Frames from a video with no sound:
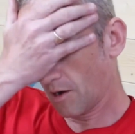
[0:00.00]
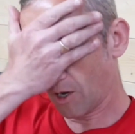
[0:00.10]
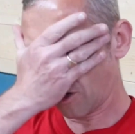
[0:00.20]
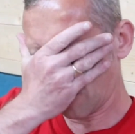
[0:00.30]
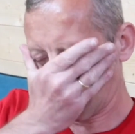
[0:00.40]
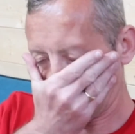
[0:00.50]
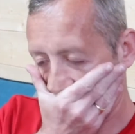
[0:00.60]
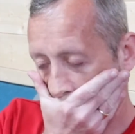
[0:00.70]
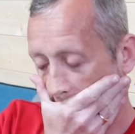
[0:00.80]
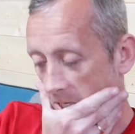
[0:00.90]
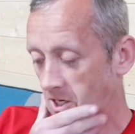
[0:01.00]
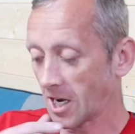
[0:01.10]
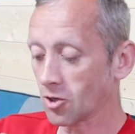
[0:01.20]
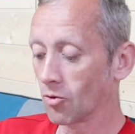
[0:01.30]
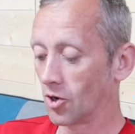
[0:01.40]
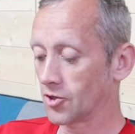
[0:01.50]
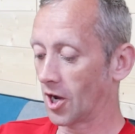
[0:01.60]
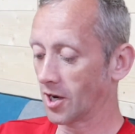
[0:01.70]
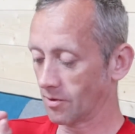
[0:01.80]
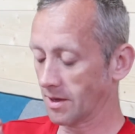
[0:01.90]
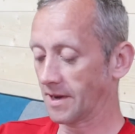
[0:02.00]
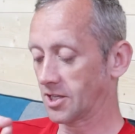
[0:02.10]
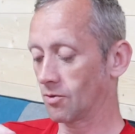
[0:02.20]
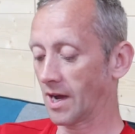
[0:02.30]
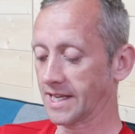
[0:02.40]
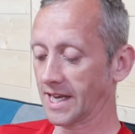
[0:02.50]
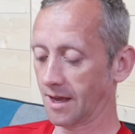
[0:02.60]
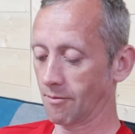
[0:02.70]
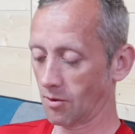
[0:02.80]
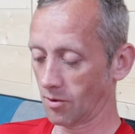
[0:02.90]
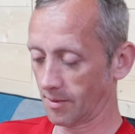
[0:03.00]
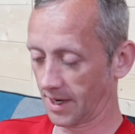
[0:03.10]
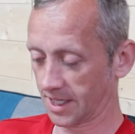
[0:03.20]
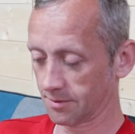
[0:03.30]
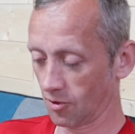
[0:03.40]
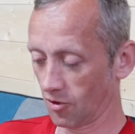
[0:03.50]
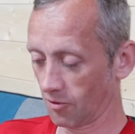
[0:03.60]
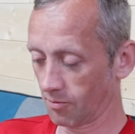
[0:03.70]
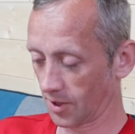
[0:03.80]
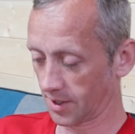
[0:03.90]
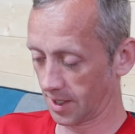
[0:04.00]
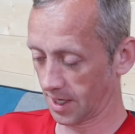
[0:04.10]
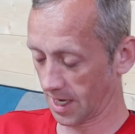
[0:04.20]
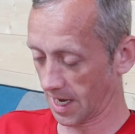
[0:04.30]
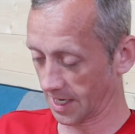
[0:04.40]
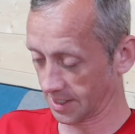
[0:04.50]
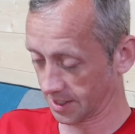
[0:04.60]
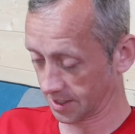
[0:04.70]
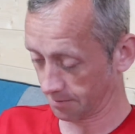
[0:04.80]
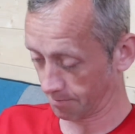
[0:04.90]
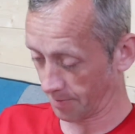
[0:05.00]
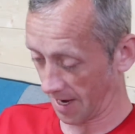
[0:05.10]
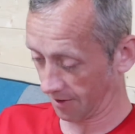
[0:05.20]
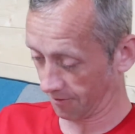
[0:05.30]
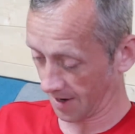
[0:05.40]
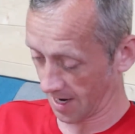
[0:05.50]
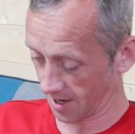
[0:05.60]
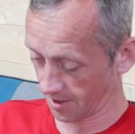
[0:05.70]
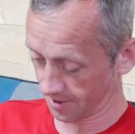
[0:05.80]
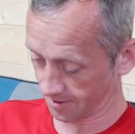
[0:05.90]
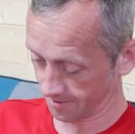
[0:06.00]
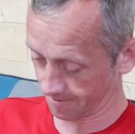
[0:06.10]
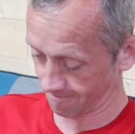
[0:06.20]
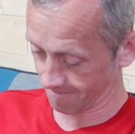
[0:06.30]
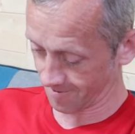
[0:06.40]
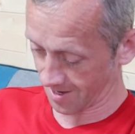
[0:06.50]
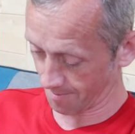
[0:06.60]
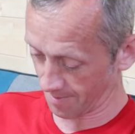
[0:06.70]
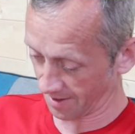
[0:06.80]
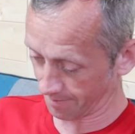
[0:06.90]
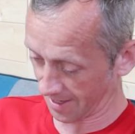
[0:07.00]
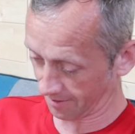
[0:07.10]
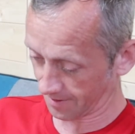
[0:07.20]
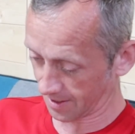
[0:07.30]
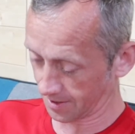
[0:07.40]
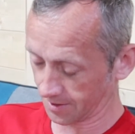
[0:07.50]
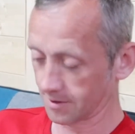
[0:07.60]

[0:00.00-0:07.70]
I tried to go on down a wee bit so I'd get him out with my next move, but it's backfired. It might have backfired.